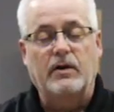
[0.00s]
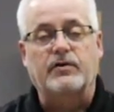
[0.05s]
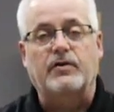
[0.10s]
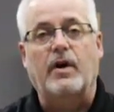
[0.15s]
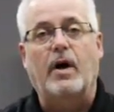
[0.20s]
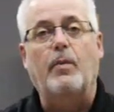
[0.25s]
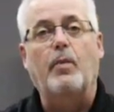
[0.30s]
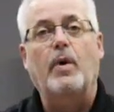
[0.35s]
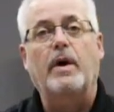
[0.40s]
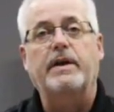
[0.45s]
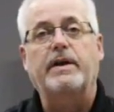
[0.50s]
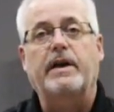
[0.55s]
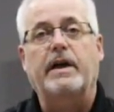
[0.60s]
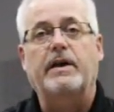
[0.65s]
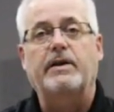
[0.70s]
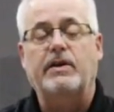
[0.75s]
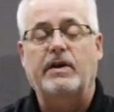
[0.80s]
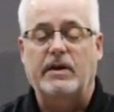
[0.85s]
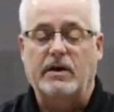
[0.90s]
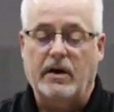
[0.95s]
Psalm
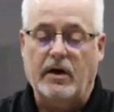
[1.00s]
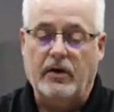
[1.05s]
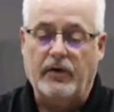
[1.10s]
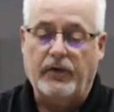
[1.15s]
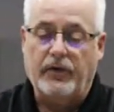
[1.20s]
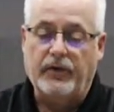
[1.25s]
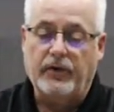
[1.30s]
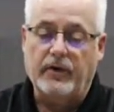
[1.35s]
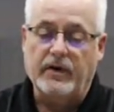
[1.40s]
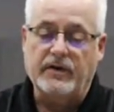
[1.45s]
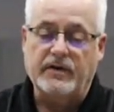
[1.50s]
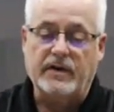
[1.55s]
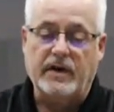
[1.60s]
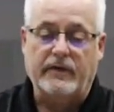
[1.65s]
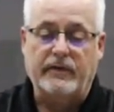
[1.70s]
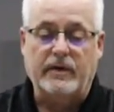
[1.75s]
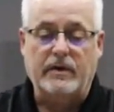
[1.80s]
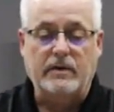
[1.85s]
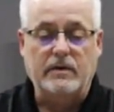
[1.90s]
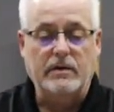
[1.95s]
119,
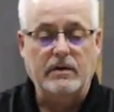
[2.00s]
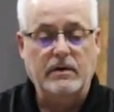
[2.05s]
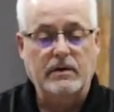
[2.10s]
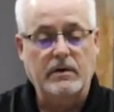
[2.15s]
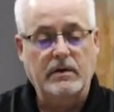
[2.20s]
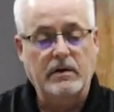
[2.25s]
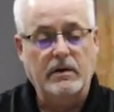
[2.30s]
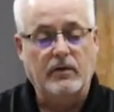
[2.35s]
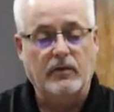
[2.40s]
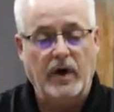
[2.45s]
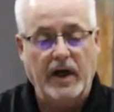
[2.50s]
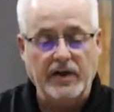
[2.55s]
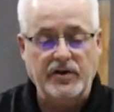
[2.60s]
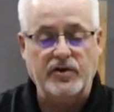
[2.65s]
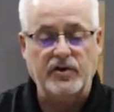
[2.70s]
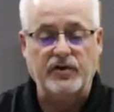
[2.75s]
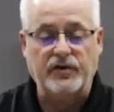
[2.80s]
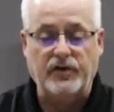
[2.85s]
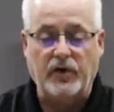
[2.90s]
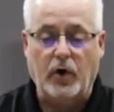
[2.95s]
137.
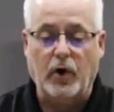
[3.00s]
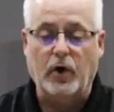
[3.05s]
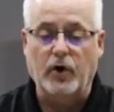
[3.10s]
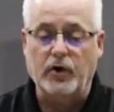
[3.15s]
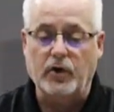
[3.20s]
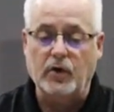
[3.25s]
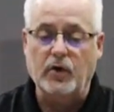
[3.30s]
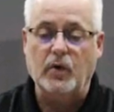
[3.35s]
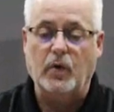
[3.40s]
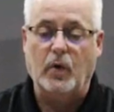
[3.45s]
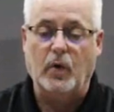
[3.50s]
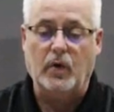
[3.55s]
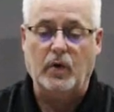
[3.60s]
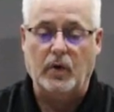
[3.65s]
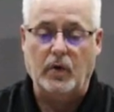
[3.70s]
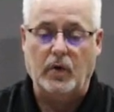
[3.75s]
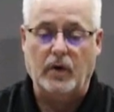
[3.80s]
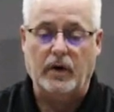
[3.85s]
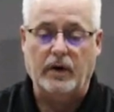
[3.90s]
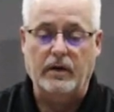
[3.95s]
"Righteous are you, O
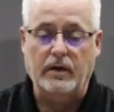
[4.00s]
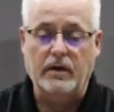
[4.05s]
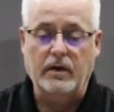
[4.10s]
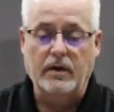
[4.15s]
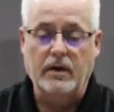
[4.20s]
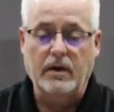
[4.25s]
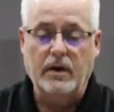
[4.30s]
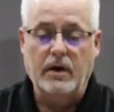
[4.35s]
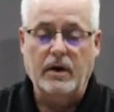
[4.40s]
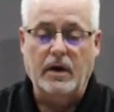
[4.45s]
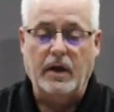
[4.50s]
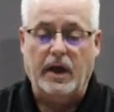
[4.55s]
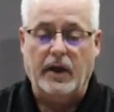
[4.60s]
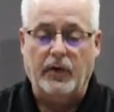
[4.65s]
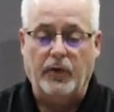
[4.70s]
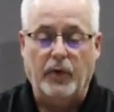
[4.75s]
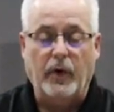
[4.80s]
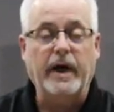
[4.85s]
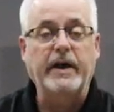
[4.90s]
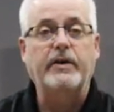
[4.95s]
Lord,
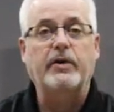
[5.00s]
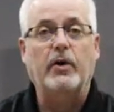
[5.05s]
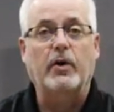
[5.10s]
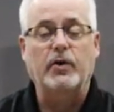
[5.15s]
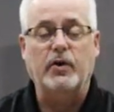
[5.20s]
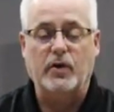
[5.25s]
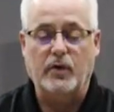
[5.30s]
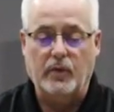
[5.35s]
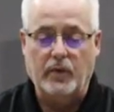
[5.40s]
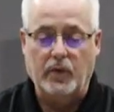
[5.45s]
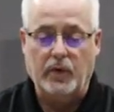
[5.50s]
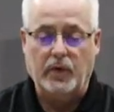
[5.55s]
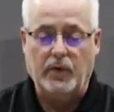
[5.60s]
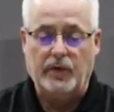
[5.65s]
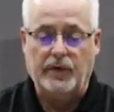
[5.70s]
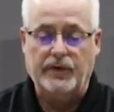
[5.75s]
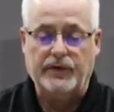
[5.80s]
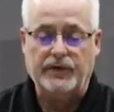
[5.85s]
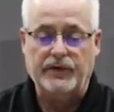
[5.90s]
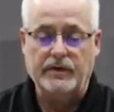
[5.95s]
and right are your
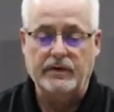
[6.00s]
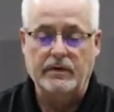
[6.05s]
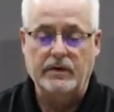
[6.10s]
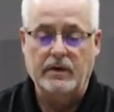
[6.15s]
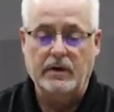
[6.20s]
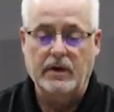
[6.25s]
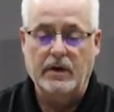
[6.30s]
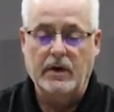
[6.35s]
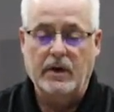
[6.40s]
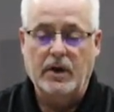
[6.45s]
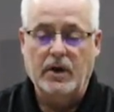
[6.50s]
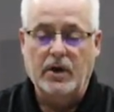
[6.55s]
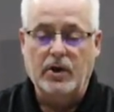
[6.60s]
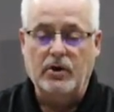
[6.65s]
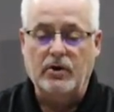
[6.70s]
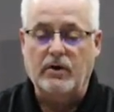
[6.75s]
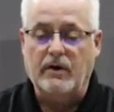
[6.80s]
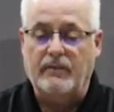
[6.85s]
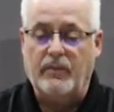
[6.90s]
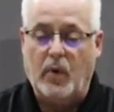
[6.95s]
rules.
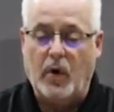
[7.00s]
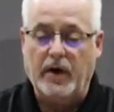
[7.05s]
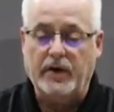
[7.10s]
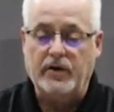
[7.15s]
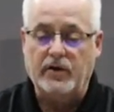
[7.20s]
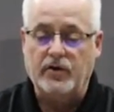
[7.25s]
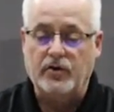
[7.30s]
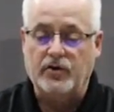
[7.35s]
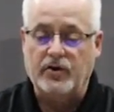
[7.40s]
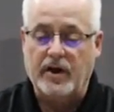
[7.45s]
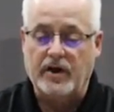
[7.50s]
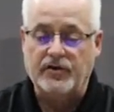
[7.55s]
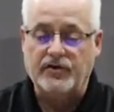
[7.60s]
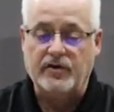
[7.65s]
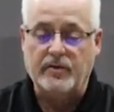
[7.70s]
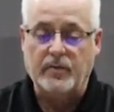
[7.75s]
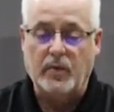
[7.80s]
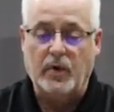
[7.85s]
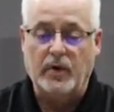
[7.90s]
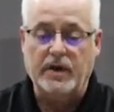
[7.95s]
You have appointed your
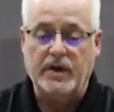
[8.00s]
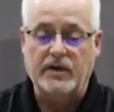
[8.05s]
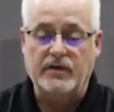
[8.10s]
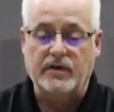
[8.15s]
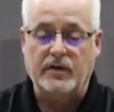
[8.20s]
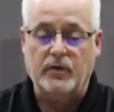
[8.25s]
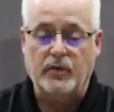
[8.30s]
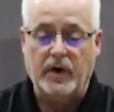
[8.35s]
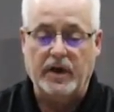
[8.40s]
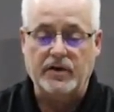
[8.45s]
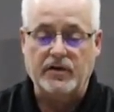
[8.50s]
testimonies in